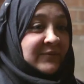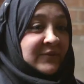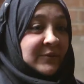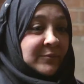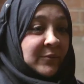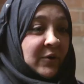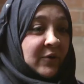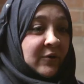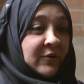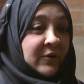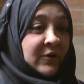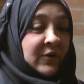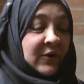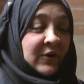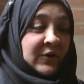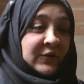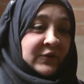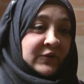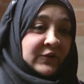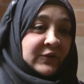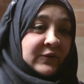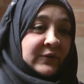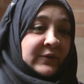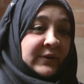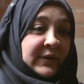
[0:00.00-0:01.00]
is Amara
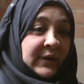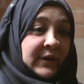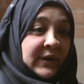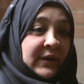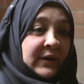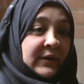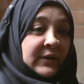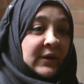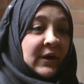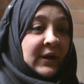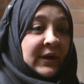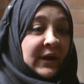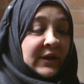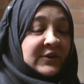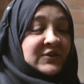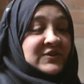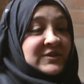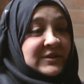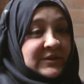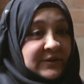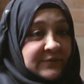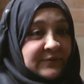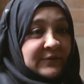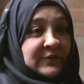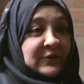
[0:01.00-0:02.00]
Khartoum and I
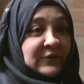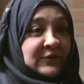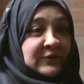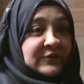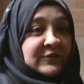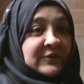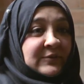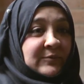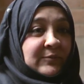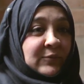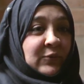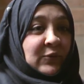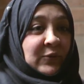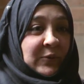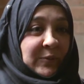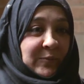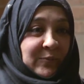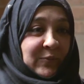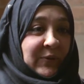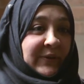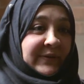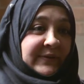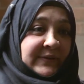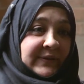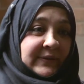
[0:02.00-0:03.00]
actually live in Luton, born
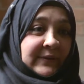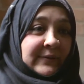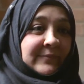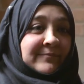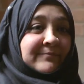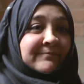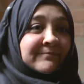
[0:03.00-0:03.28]
and bred here.